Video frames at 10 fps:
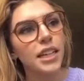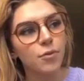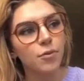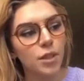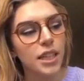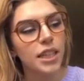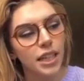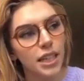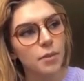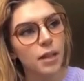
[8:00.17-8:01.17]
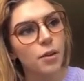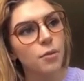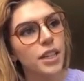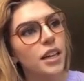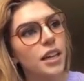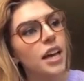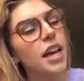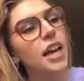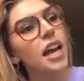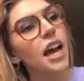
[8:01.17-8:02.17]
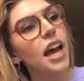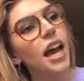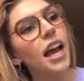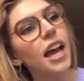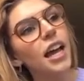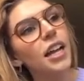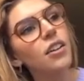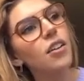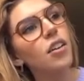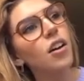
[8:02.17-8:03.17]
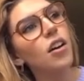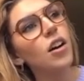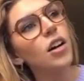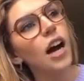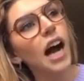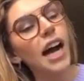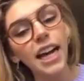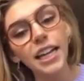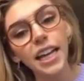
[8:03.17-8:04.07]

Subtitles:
really needed him that week. And I had